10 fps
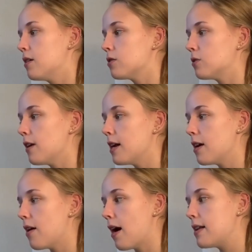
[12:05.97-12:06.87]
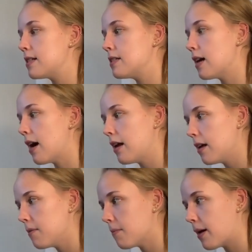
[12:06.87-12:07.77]
So right now, I did not
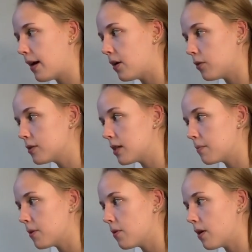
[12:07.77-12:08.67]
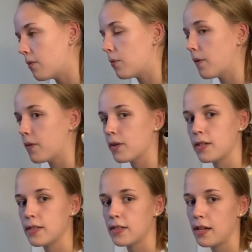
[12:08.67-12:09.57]
hit my goal tempo of
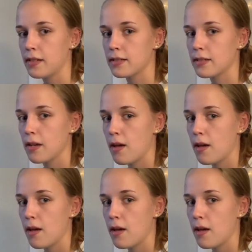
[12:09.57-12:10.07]
136,